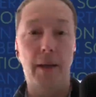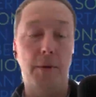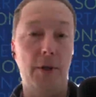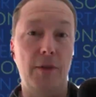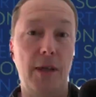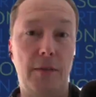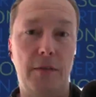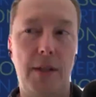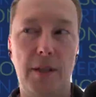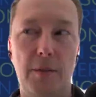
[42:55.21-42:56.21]
Because that
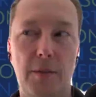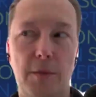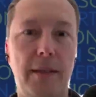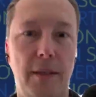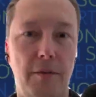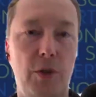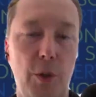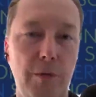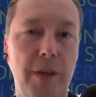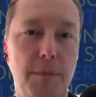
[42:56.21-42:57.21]
just makes sense if it's
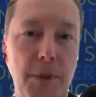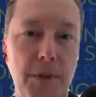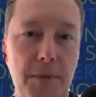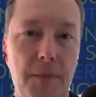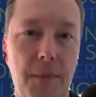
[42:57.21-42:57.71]
your investment.